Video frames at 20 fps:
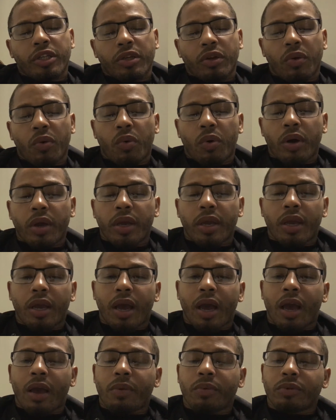in Hawaii,
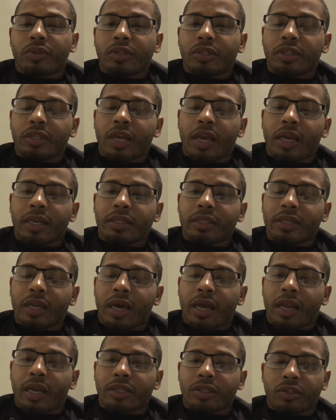I would say, is
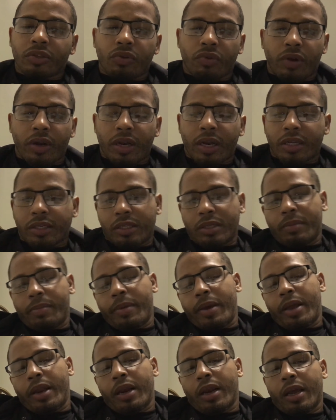not as great as the
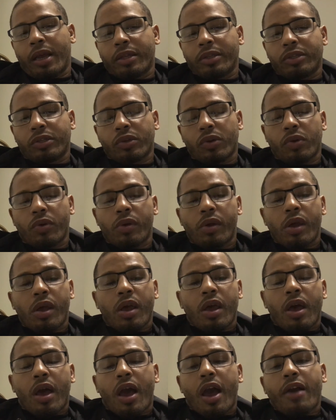mainland. So
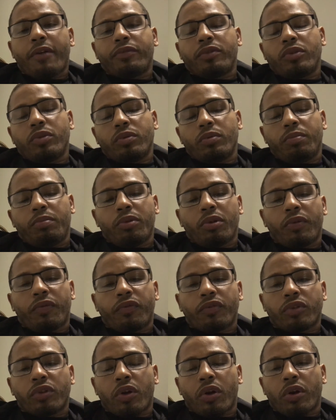I have 2
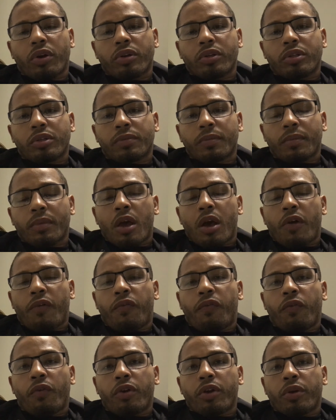beautiful daughters, a
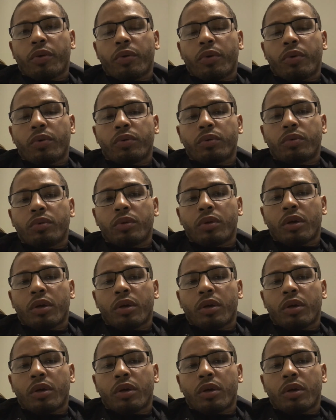4-year-old,